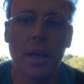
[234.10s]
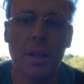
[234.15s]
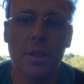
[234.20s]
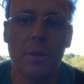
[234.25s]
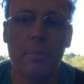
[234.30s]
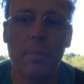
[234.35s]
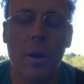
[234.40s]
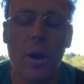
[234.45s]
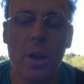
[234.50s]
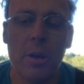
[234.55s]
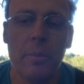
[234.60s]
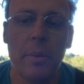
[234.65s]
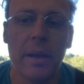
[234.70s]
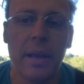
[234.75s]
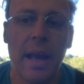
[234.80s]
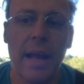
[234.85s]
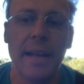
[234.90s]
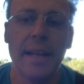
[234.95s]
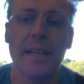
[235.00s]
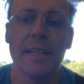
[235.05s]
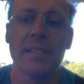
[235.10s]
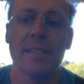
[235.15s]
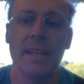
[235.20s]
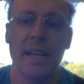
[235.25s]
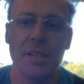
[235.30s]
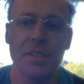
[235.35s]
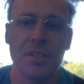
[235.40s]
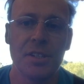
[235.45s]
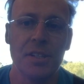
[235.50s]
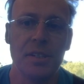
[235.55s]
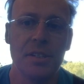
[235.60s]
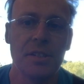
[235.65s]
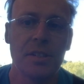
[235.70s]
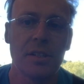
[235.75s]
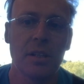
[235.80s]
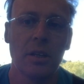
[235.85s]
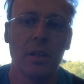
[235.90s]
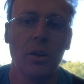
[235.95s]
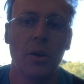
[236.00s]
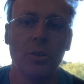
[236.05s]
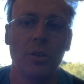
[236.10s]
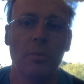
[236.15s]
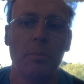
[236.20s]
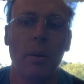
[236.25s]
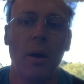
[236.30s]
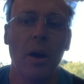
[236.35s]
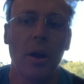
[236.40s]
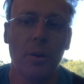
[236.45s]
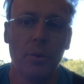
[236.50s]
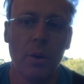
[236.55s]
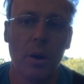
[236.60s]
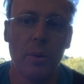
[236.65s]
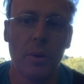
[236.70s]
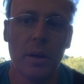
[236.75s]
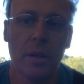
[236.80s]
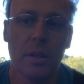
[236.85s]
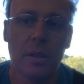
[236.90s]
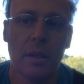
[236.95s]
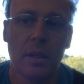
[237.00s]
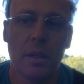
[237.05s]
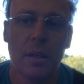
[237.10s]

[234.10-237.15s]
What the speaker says: and the biomechanic sensors on the Biorower,